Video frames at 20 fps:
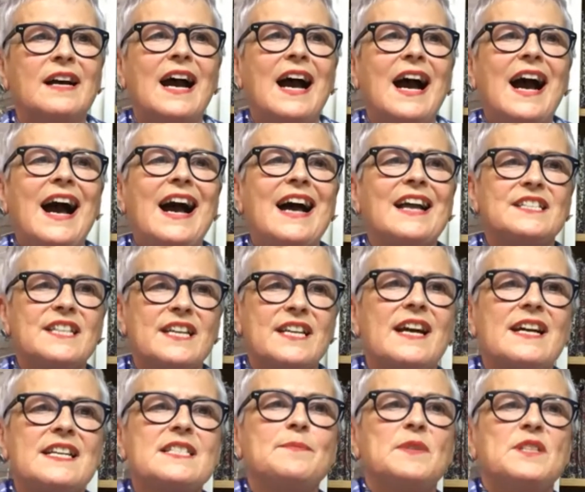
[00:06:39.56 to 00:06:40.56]
and he
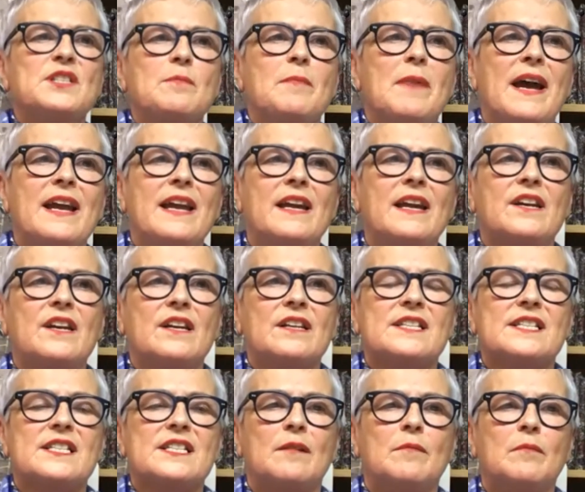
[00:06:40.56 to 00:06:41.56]
asked me to make
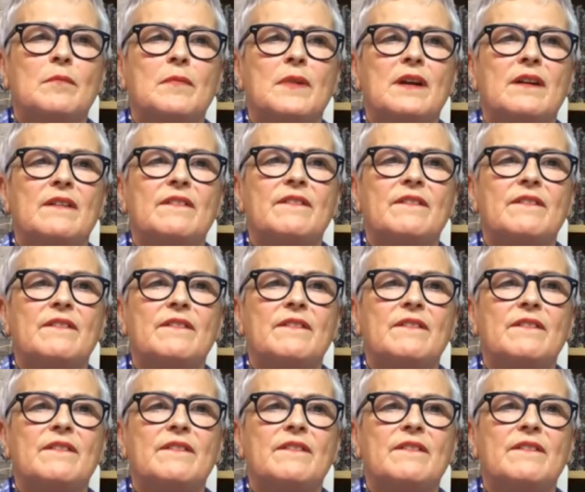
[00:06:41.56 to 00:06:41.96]
some